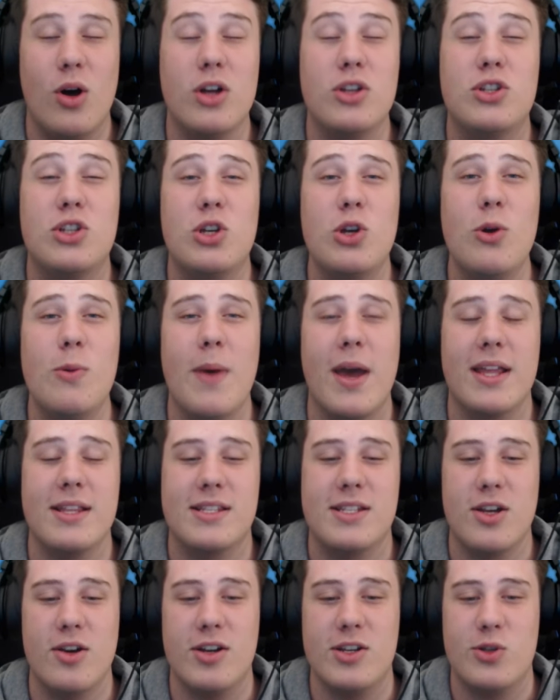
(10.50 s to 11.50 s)
a two-man
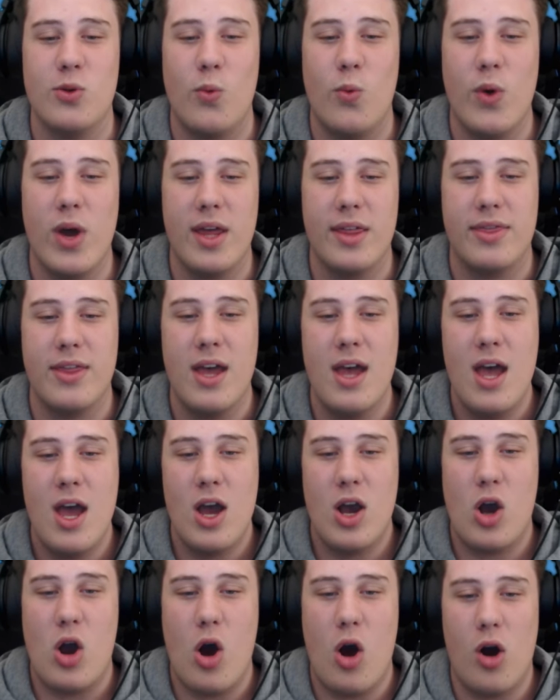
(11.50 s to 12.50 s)
series with
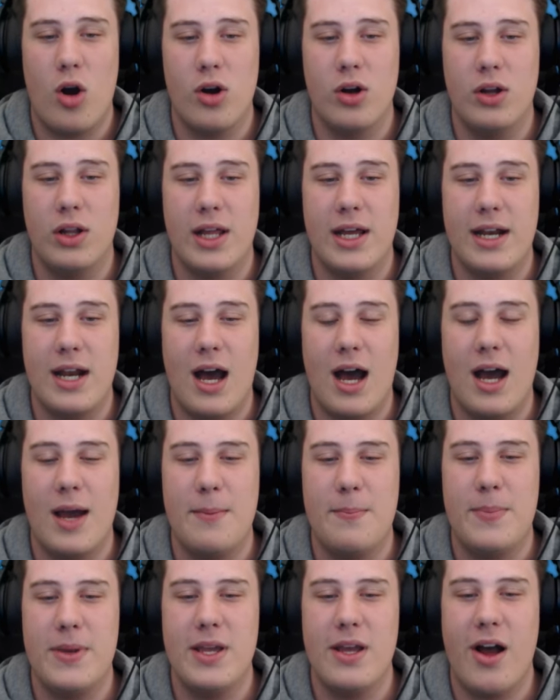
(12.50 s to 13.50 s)
Carl and I.
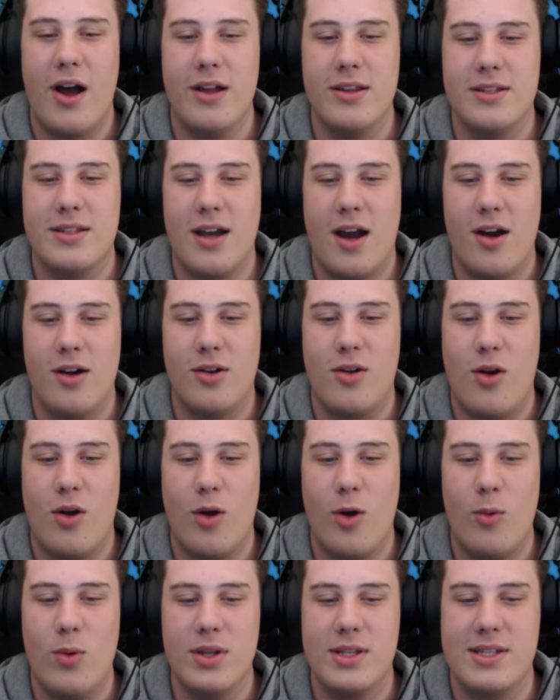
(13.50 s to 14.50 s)
Beyond Tired
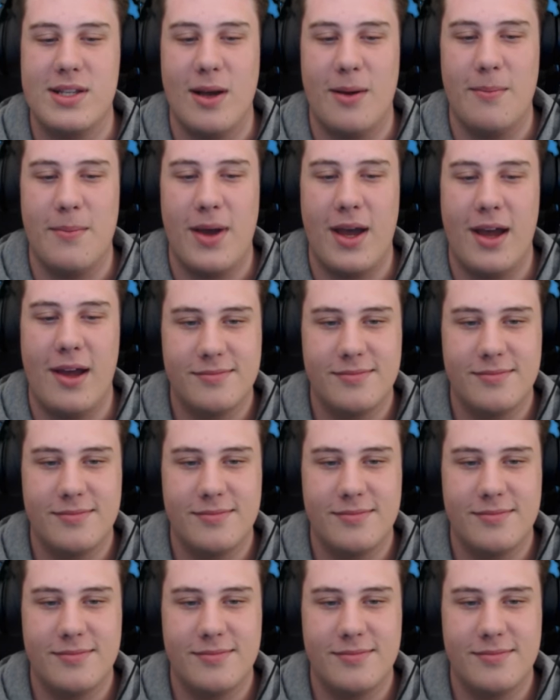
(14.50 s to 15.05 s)
Carl, what's up, man?